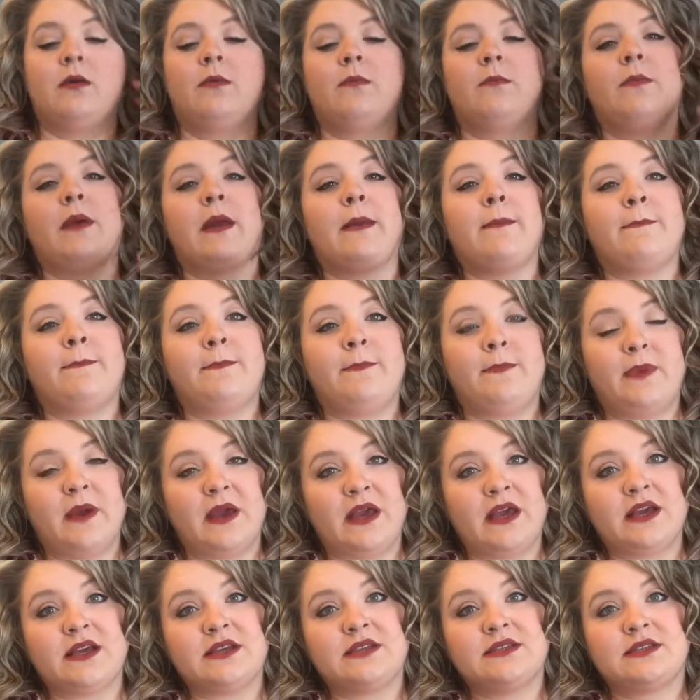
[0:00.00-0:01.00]
My
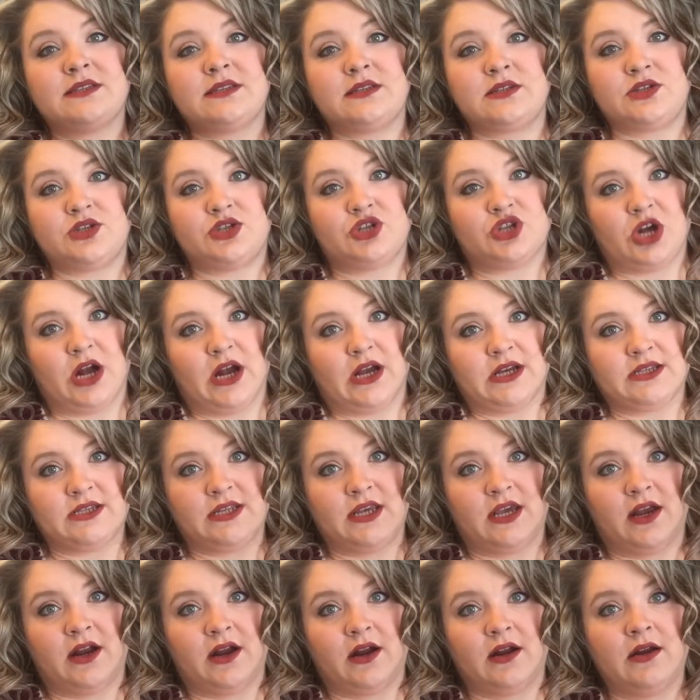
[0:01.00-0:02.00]
biggest stress
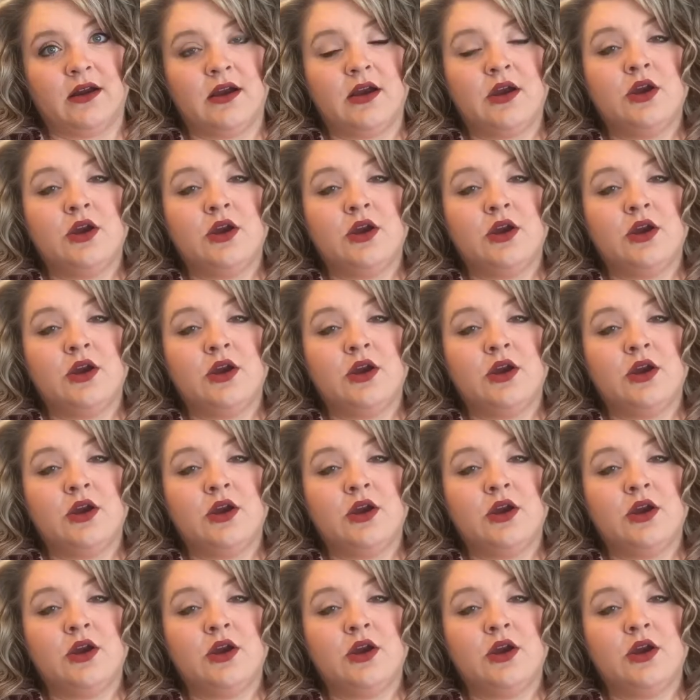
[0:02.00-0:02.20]
here,